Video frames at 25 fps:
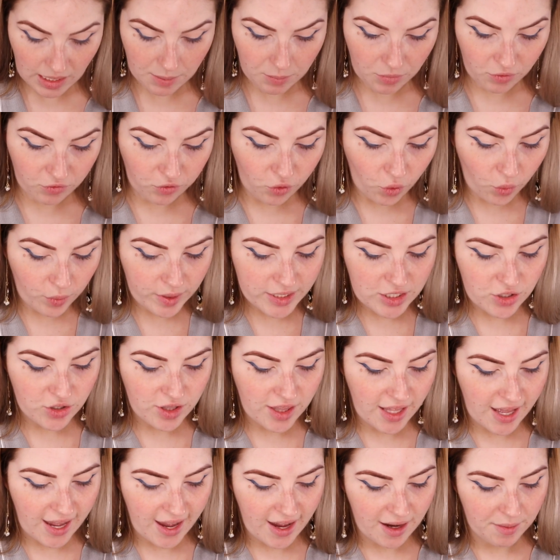And before we do
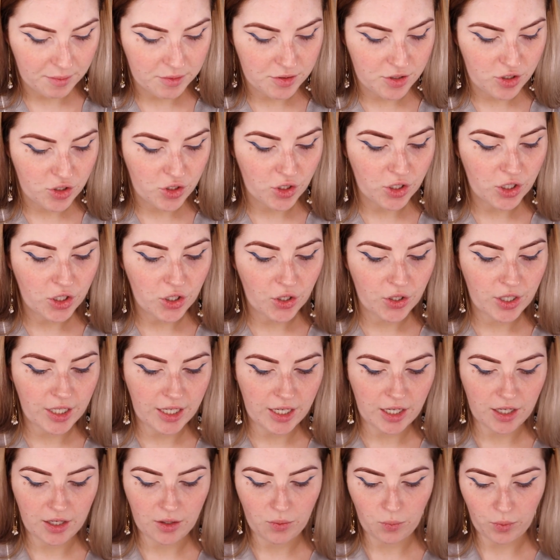that, I'm just gonna go
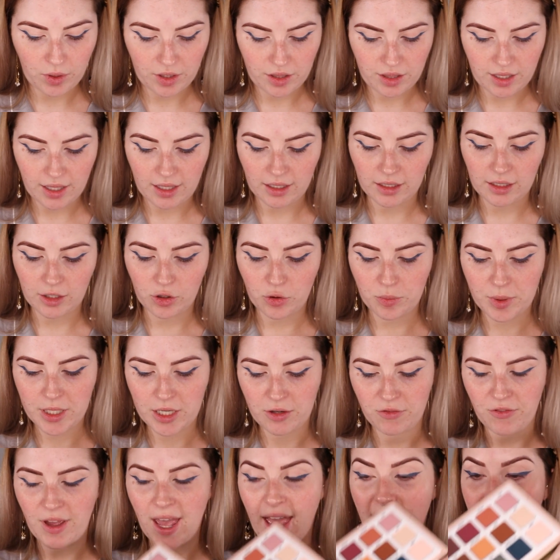in with a little
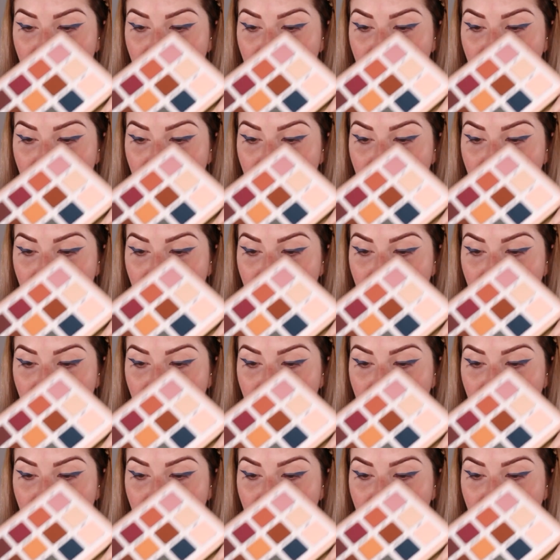bit of